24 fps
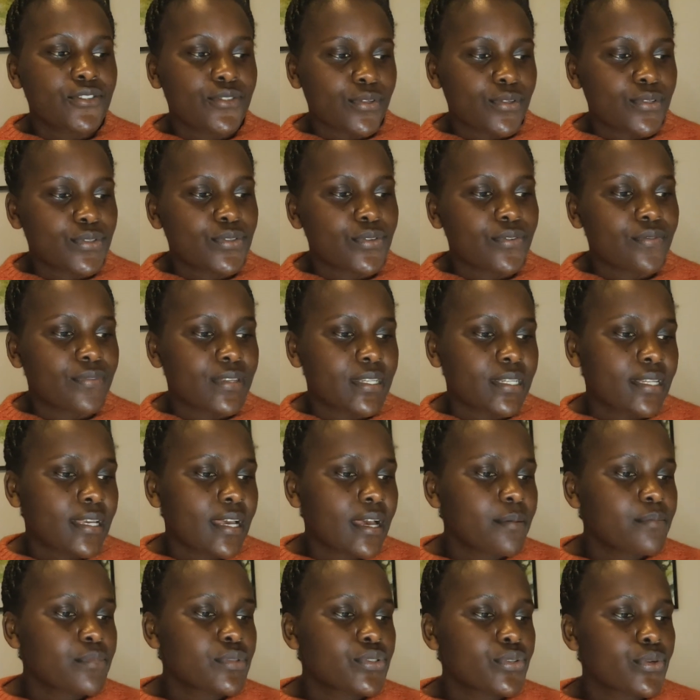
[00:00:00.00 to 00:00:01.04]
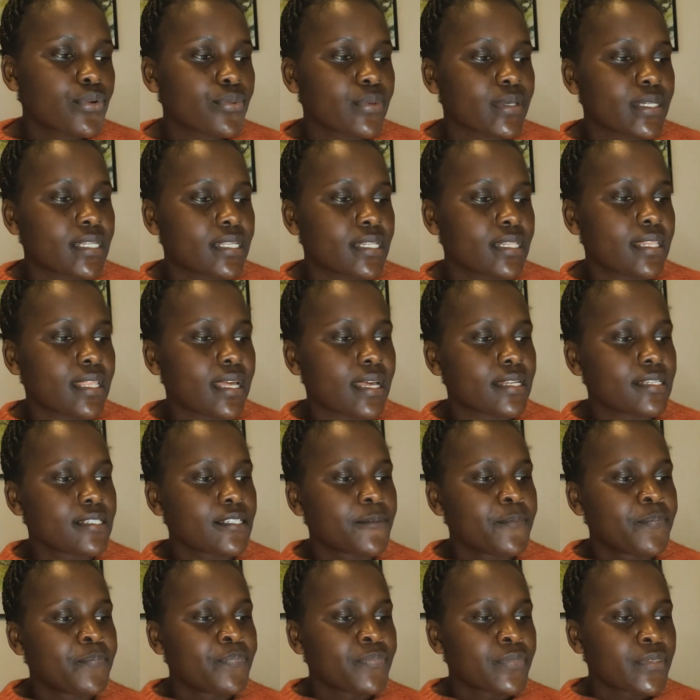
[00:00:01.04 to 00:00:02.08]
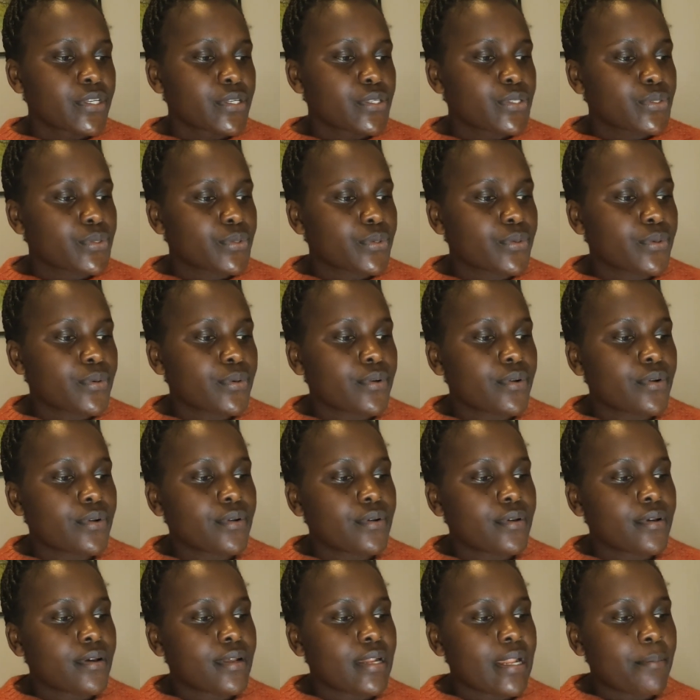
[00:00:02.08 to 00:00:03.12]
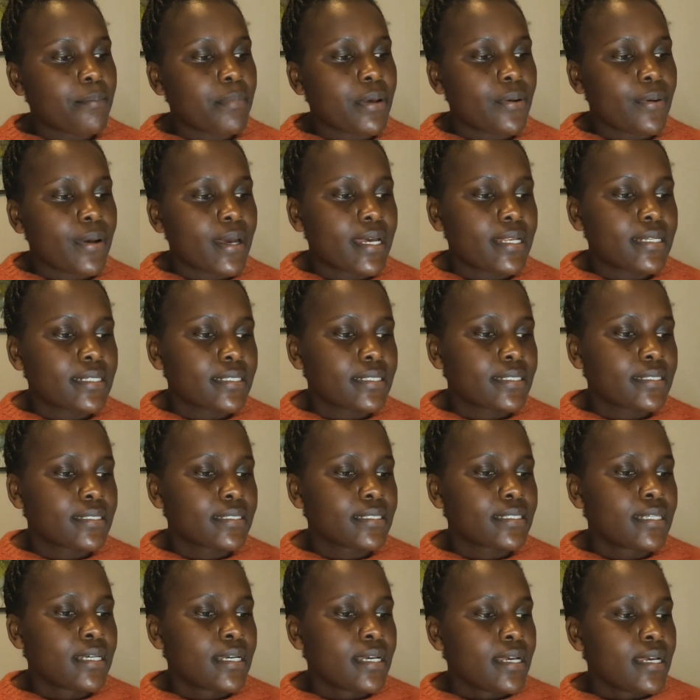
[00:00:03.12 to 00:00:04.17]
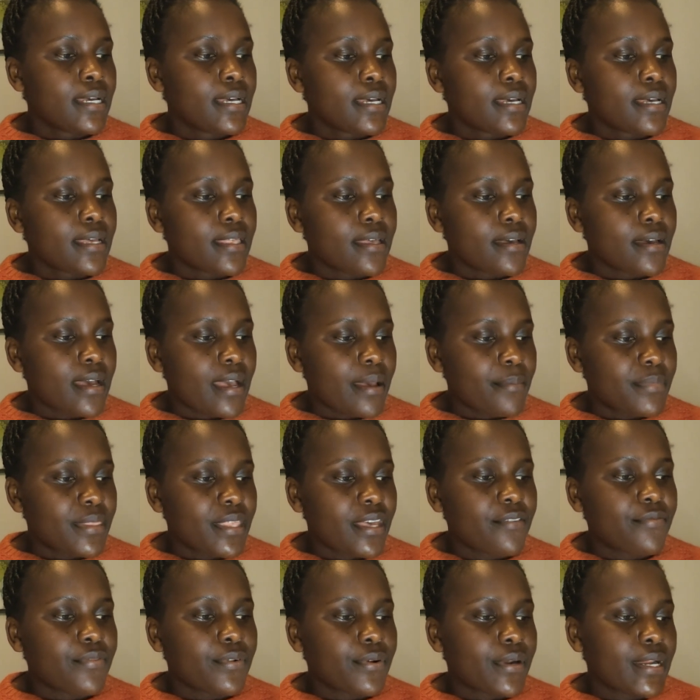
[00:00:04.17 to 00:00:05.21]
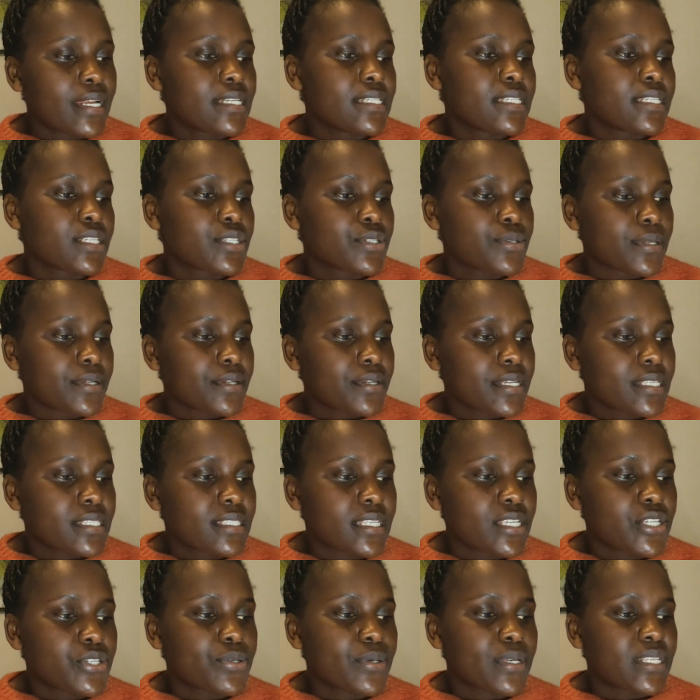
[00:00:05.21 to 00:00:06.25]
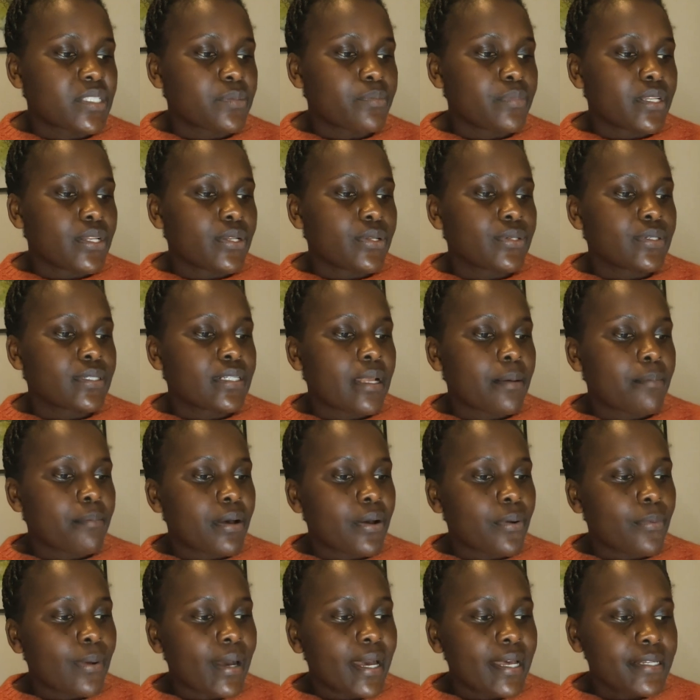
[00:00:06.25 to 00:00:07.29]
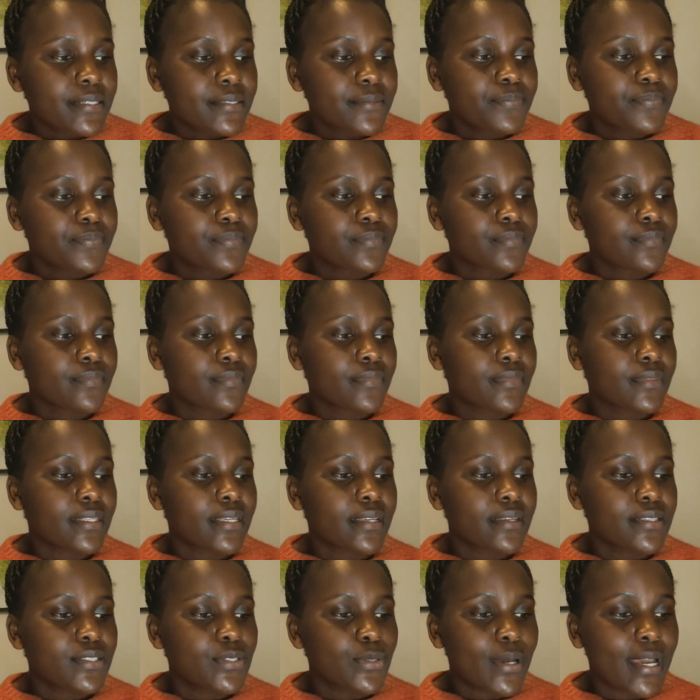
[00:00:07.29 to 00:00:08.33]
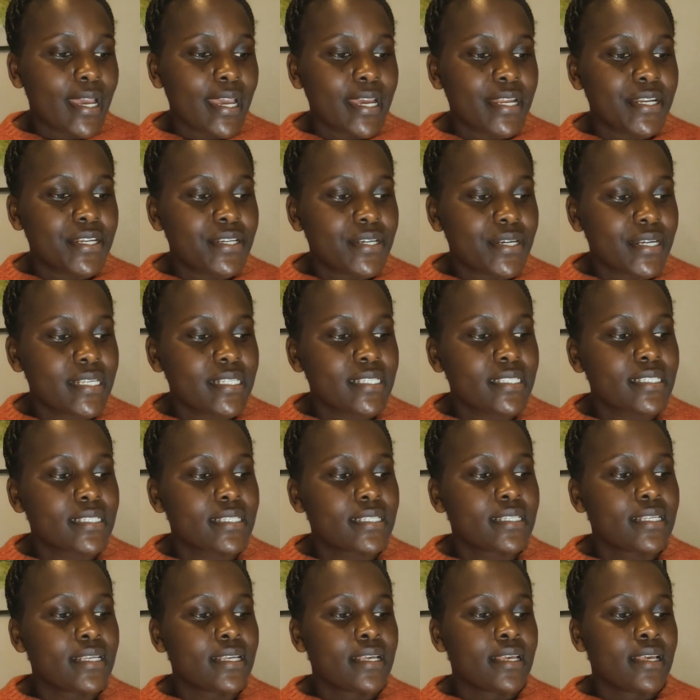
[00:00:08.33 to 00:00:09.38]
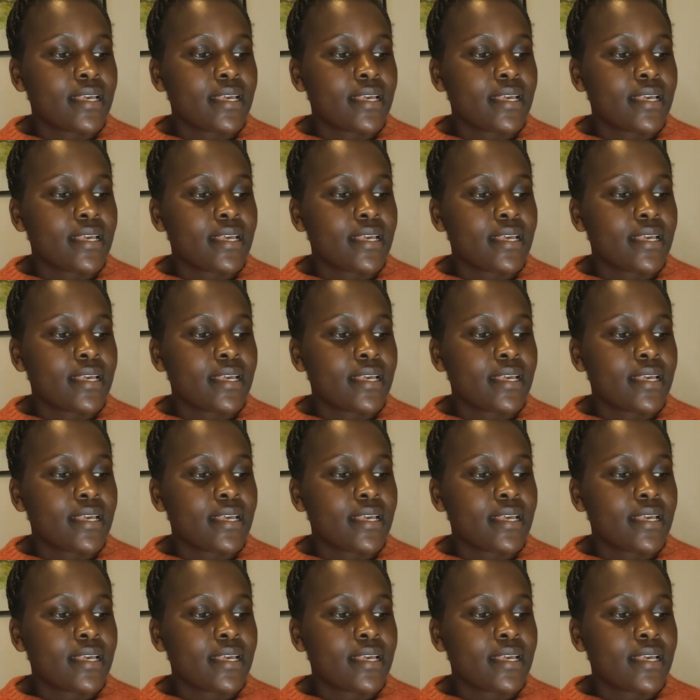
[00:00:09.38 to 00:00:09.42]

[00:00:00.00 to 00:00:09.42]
source of income. So we did that. So number one, I'm therefore writing to address the issue as below. Number one, so I addressed